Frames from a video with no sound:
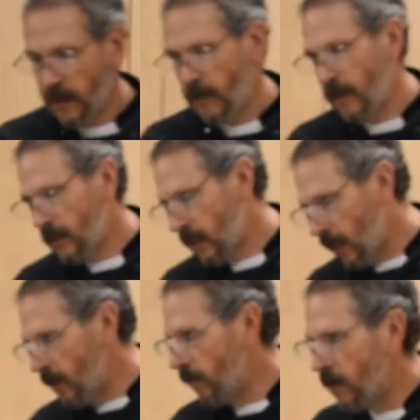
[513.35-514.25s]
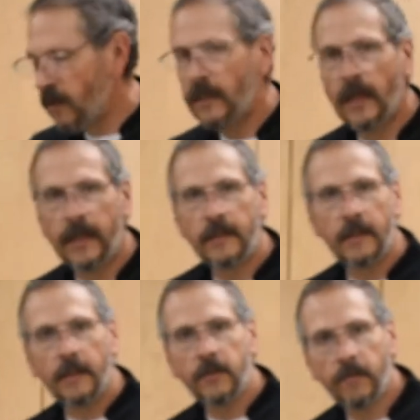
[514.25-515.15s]
And that's kind of one of the nice
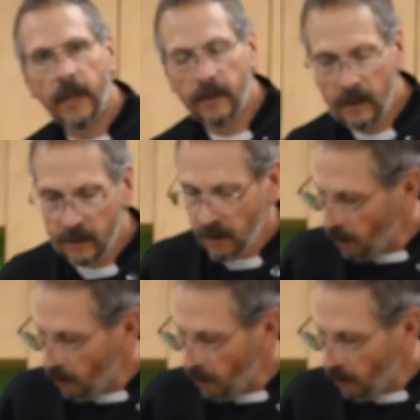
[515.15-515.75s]
things about this